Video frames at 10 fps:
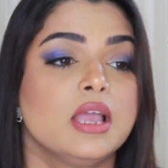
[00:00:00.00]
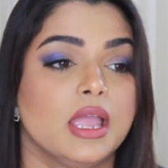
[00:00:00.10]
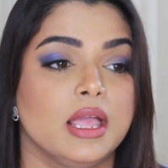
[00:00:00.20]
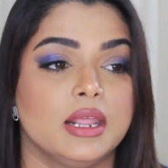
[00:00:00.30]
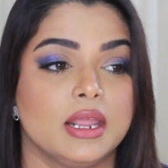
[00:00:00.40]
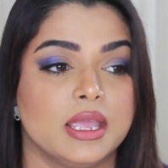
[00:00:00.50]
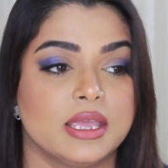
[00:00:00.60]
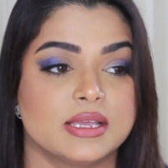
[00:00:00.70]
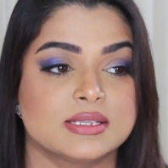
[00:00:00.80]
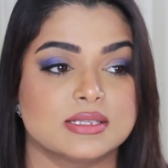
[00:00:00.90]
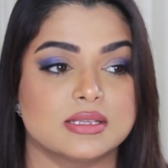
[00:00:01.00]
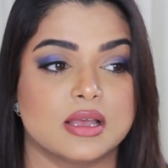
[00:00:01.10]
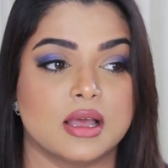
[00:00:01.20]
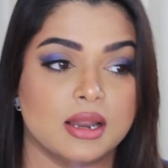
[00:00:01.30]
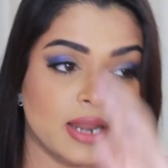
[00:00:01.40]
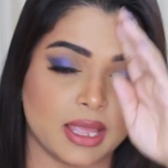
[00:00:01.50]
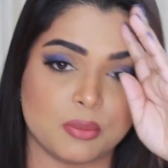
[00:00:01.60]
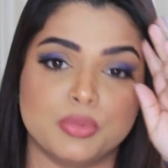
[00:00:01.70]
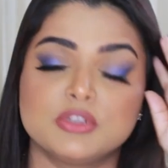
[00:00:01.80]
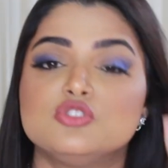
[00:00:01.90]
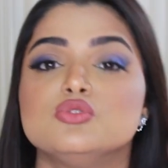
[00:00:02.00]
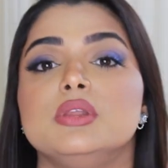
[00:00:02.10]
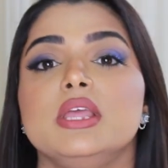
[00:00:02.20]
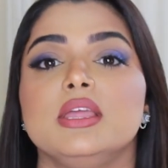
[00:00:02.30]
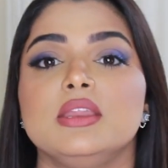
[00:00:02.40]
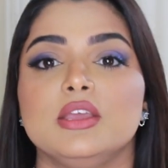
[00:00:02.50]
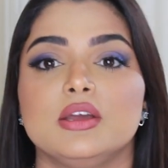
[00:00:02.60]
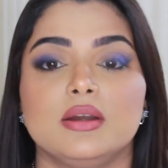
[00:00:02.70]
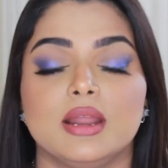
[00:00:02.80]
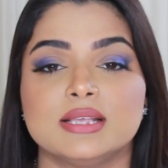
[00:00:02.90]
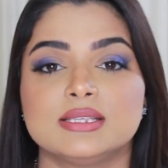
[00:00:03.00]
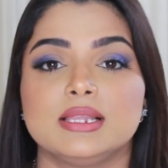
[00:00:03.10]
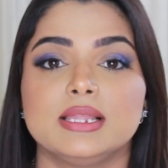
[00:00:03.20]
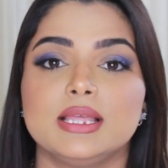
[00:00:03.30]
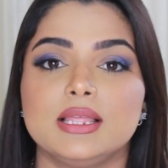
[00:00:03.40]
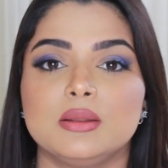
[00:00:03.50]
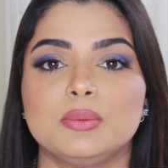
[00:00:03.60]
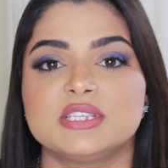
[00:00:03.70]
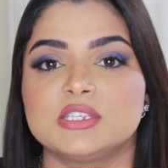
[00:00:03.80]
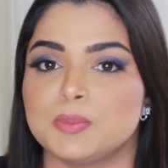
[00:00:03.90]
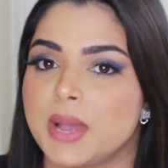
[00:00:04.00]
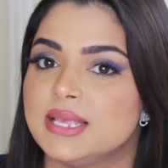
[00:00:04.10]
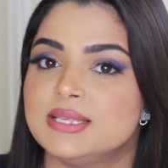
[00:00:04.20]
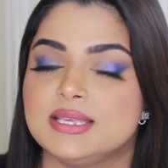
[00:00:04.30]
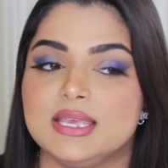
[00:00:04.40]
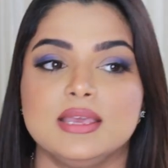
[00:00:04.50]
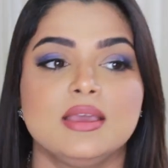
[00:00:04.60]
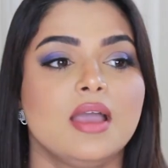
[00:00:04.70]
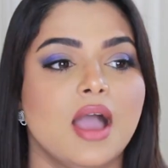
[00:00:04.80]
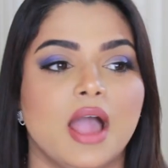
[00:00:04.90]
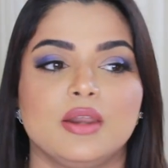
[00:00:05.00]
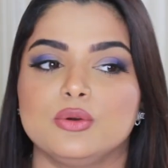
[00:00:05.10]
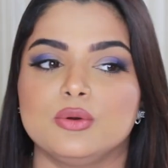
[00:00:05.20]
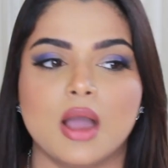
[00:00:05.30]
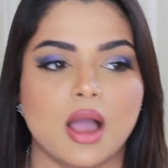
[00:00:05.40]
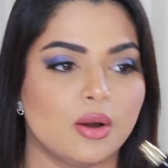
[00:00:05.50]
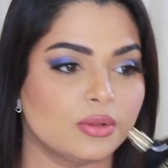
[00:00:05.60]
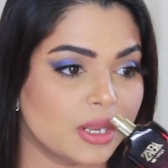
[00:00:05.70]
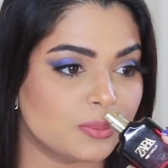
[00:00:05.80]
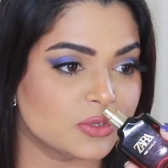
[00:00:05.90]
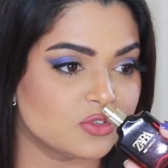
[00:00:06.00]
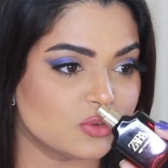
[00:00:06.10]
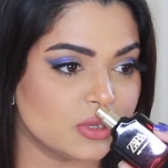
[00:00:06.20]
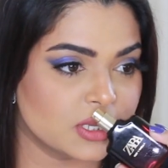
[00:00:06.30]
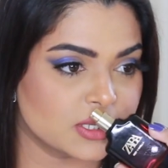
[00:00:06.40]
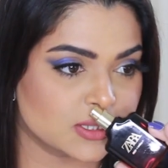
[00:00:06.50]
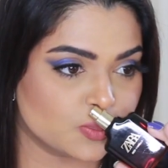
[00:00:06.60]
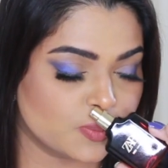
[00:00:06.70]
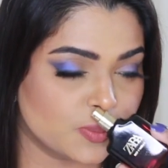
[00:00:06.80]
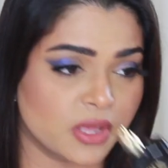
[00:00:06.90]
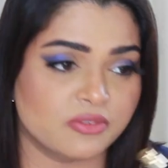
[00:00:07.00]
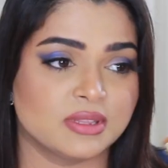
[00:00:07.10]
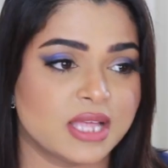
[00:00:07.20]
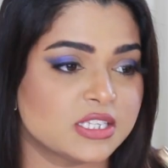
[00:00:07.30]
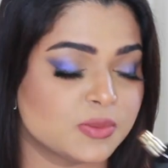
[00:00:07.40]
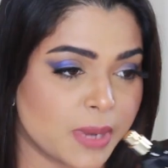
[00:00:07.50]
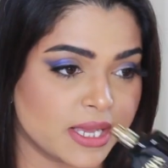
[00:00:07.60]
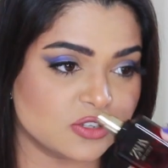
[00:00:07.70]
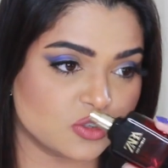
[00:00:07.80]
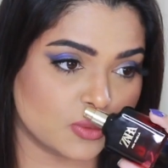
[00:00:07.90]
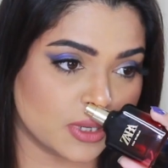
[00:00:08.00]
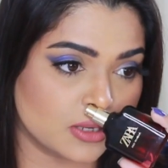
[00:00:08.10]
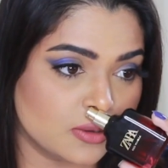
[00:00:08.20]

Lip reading: It is like, patchouli in here is a little bit spicy. I don't know how that patchouli is giving that spice to it.